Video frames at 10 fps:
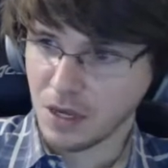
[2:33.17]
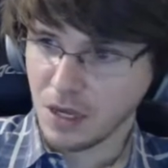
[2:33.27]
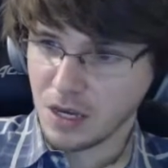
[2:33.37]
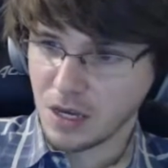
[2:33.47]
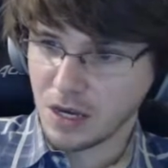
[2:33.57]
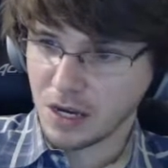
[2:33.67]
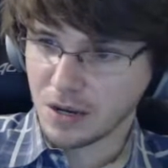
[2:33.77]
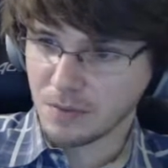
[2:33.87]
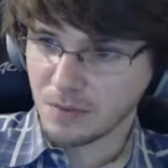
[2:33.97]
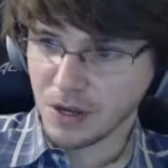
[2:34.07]

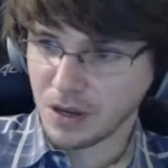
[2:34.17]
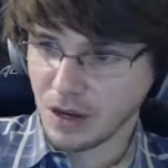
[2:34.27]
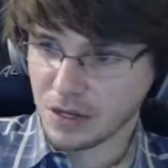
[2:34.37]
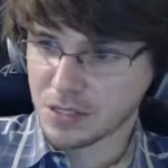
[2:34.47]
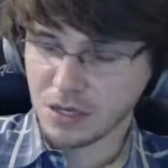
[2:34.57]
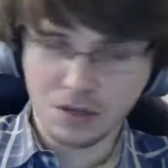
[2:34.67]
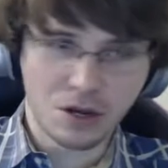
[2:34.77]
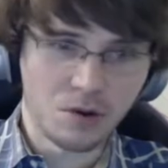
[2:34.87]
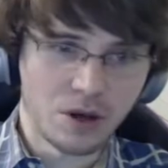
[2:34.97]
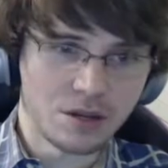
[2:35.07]
Um, but honestly, no
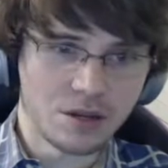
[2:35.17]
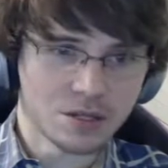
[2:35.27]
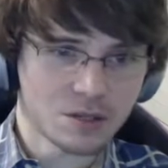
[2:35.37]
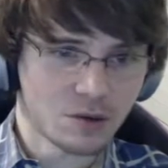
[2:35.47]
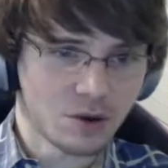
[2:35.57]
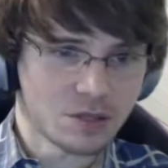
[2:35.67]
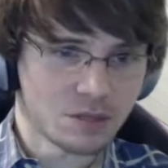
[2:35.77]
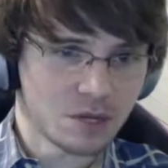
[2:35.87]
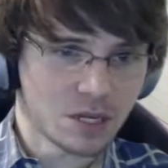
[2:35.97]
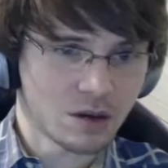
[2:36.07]
one is going to
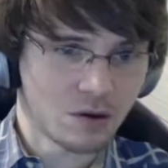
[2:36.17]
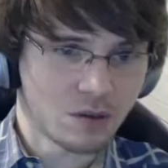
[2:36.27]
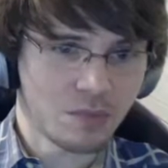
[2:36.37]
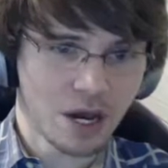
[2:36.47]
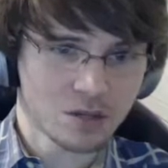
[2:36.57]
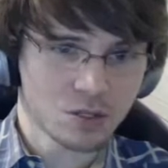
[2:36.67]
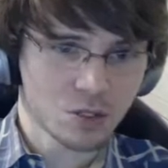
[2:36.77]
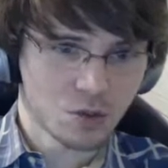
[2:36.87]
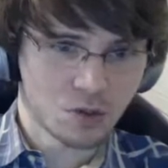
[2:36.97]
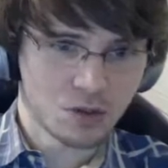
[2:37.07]
be going back to
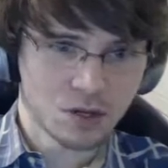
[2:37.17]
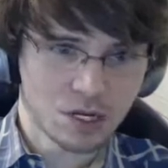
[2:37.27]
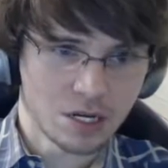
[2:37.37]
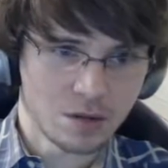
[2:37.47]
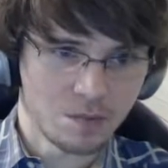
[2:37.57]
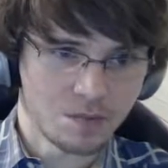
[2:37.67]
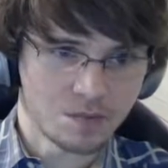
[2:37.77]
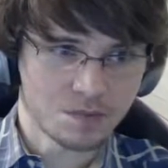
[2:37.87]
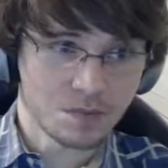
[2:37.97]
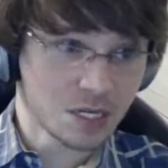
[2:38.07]
school. Um,
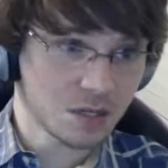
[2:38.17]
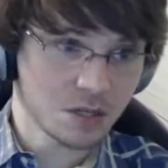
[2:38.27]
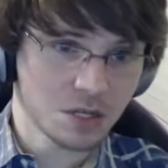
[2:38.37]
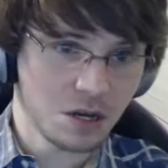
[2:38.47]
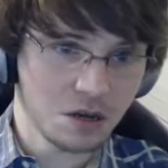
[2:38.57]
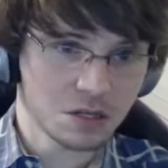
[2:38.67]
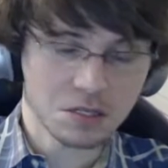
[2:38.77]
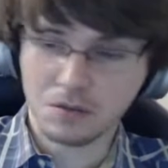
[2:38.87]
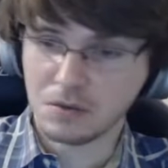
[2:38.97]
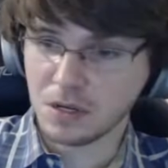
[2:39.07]
basically till
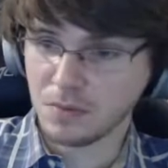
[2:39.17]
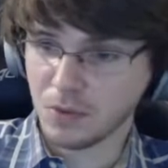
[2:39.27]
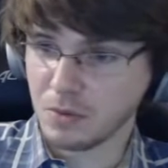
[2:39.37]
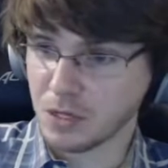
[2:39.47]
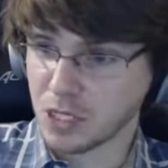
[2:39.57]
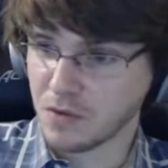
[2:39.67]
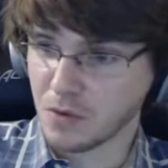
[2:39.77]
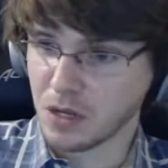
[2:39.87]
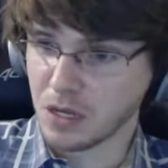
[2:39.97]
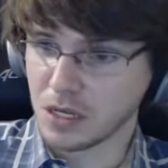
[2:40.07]
August. Um, pretty much
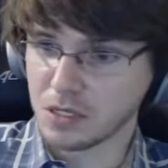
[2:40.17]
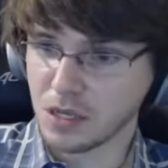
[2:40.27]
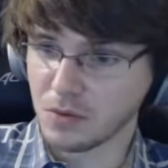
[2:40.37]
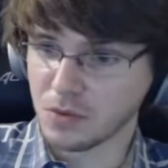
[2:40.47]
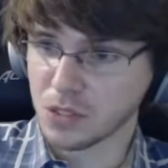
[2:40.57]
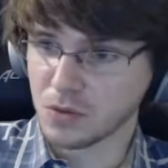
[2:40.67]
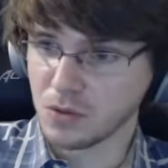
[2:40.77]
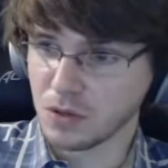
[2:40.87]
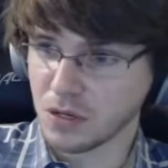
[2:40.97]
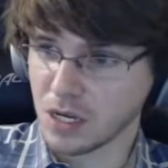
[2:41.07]
everyone is done with
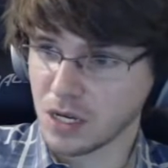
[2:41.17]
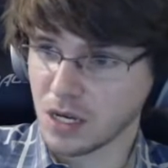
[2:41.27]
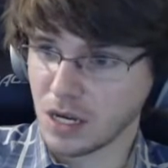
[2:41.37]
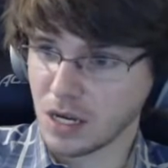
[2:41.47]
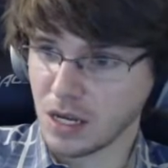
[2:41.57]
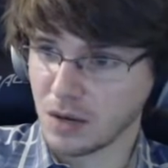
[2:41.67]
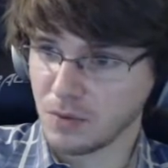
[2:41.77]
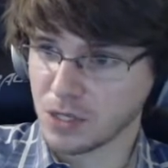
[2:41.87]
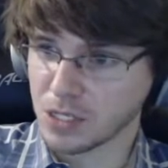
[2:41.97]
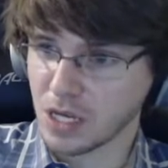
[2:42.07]
school, uh, and
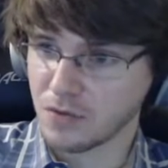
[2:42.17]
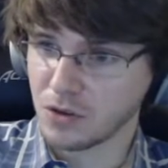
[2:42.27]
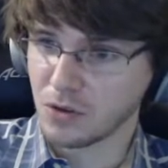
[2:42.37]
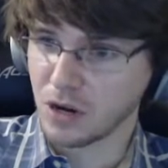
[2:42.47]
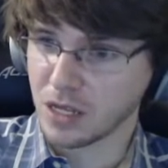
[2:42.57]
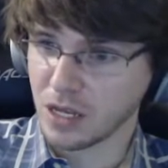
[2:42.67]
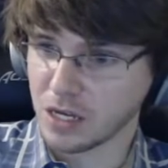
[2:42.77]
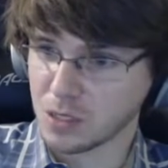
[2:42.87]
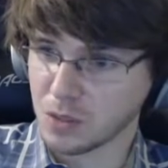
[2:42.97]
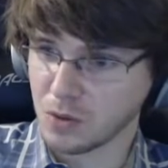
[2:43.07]
we just have to do online
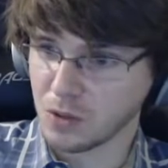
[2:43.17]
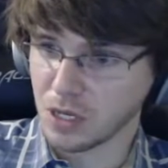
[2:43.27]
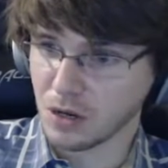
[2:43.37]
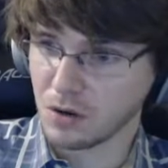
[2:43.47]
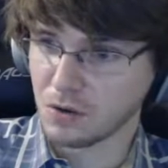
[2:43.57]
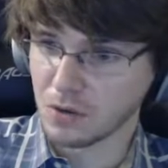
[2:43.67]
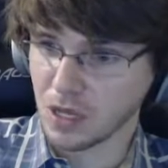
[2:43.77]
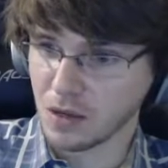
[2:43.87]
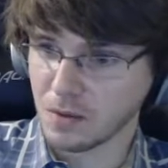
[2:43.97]
schooling only.